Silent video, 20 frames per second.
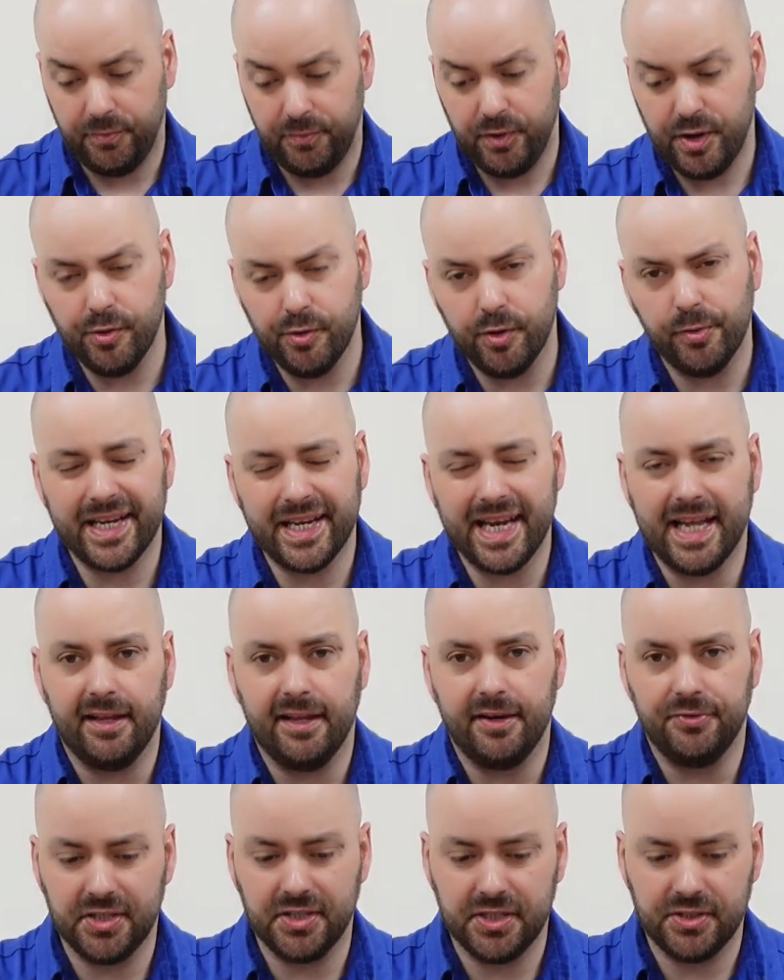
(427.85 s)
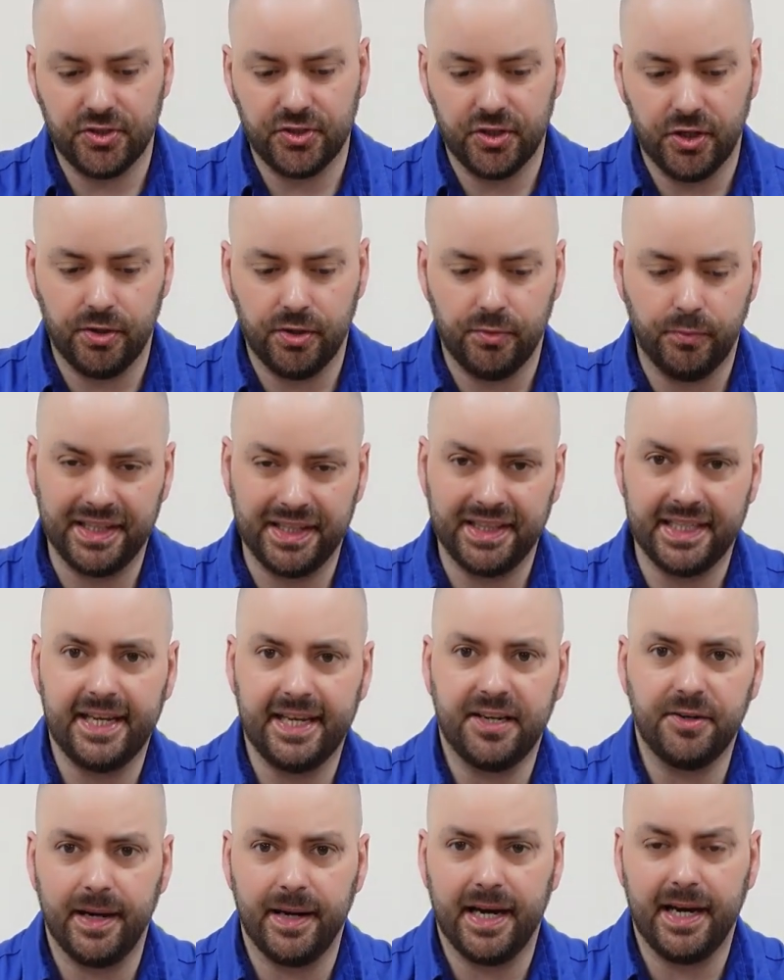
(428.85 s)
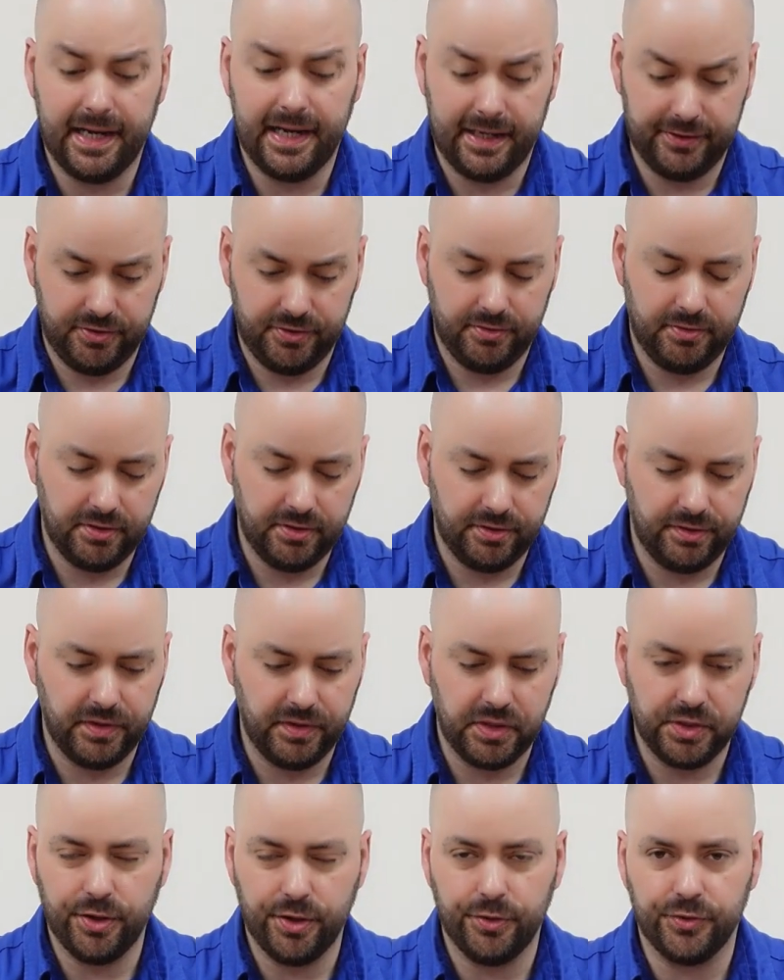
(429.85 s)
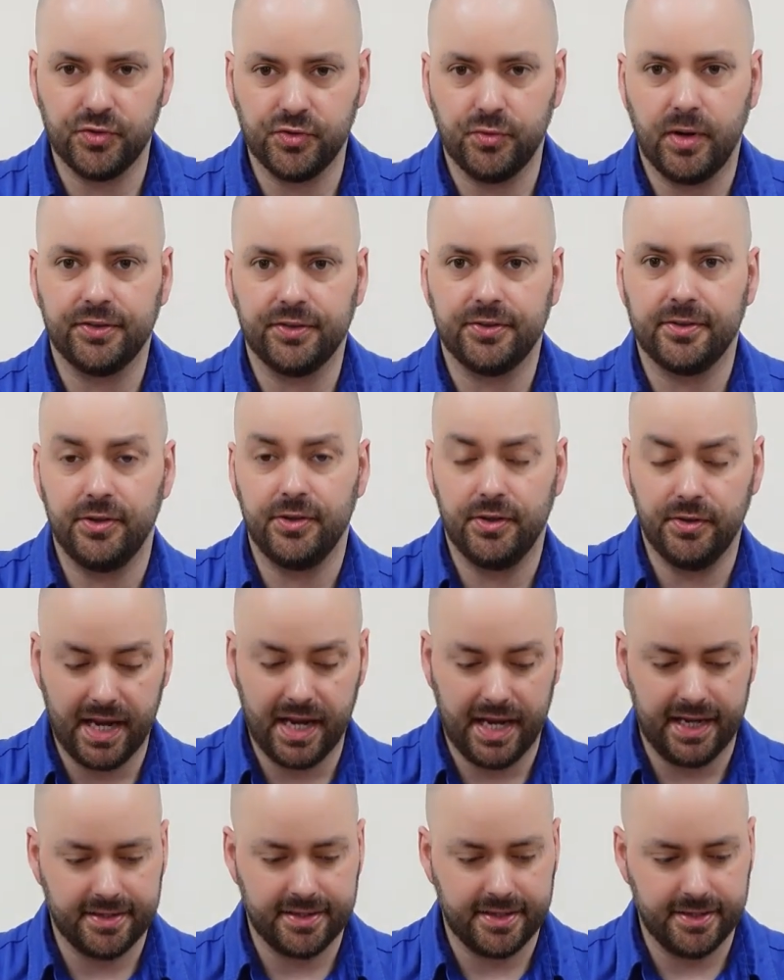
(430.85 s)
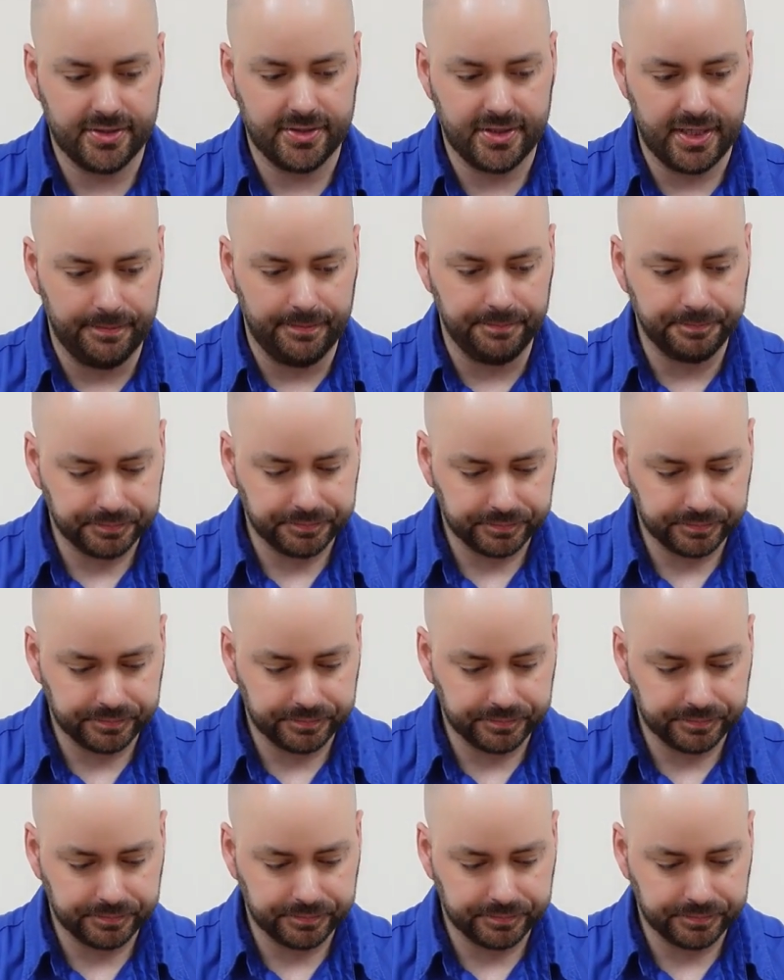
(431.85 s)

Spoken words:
We will be getting those in store, and when they come out I'll do another video as well so you guys can see them.